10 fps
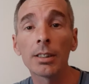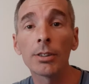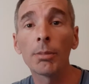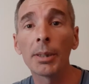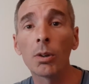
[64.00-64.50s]

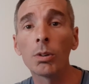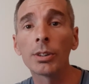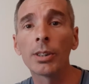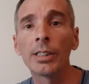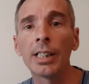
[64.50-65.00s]
little bit
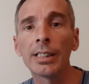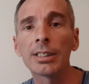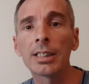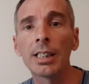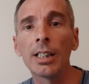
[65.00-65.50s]
older on that
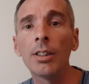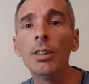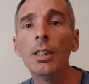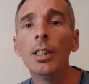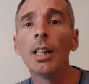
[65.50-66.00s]
scale.
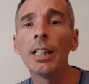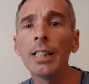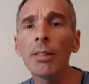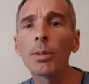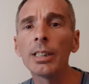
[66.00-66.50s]
And
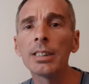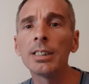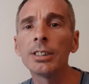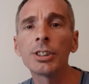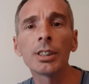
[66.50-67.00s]
that reason
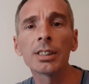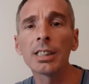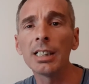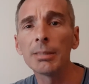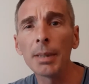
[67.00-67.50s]
is just
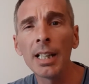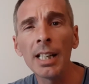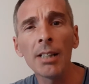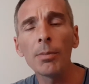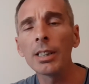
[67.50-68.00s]
he's been
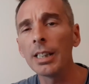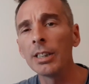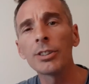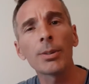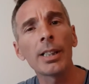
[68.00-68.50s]
hit with
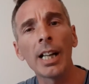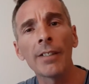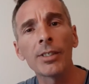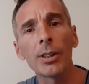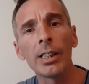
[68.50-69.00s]
injury
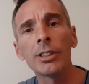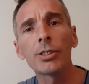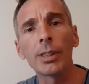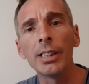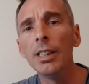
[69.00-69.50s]
after
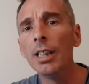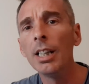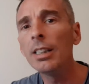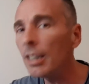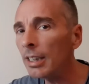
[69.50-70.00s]
injury.
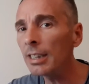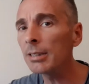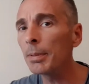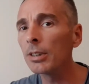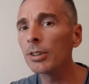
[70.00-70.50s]
Nothing that's
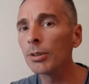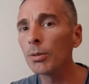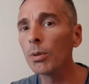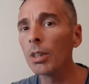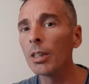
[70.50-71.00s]
been
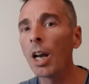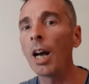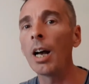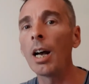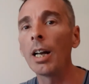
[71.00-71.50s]
too
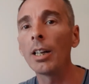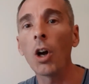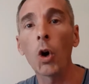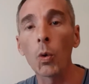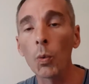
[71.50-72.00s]

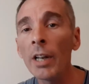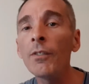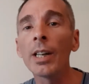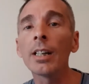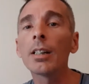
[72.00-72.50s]

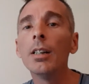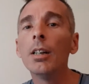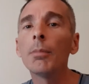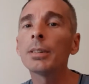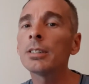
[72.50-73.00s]
horrific,
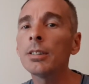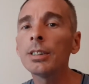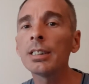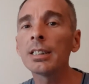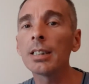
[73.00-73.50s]
but
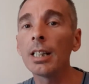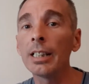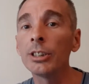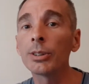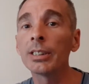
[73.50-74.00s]
certainly
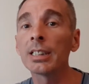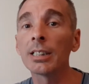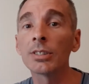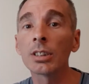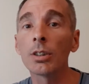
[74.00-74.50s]
injuries that
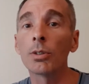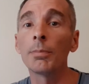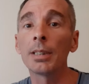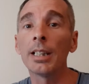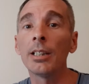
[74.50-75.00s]
have slowed
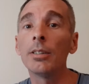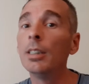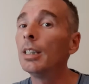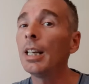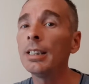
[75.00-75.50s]
him down.
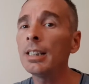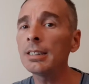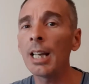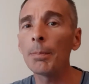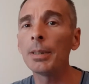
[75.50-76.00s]
And that's
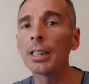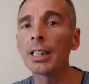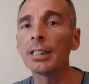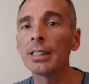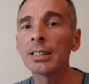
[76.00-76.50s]
happened
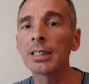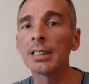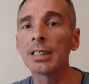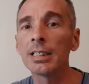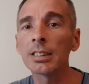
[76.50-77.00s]
again this
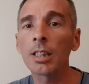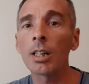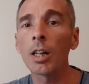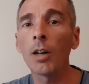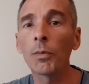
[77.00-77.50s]
season. He
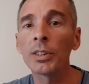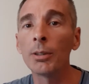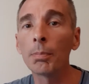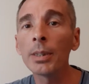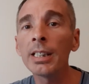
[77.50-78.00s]
started off with an
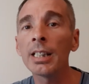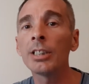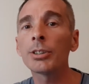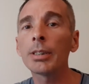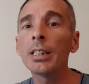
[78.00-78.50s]
oblique
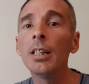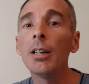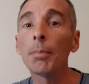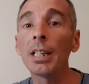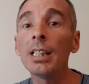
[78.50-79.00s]
injury,
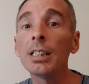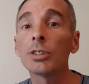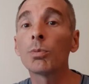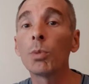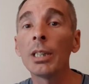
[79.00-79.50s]
but he has
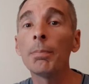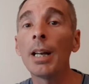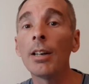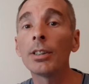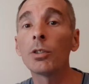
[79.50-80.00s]

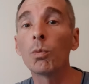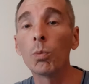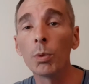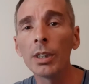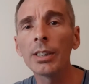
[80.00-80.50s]
rebounded
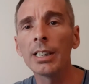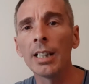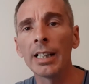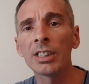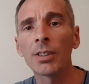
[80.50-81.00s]
really
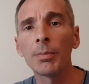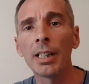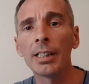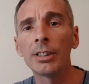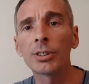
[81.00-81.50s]
nice from
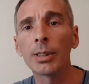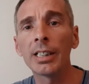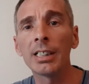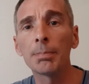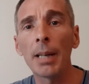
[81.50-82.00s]
that injury.
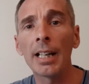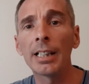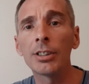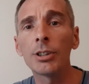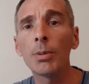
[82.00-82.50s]
He's
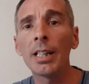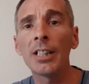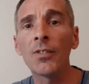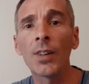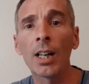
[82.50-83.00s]
batting
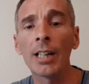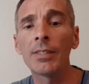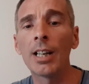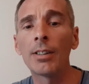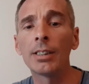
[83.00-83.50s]
.285
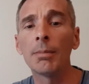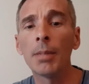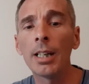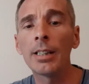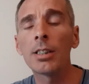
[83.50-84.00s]
down in the
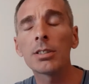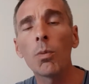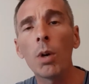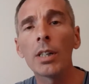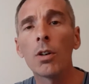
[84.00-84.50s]
minors,
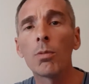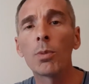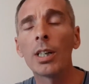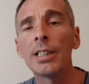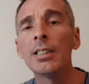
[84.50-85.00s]
one home
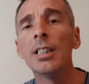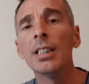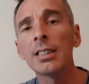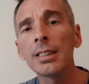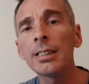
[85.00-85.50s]
run,
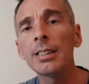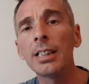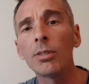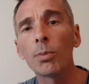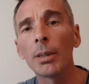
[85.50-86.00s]

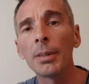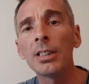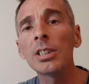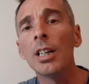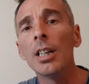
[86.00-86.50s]
16 ribbies.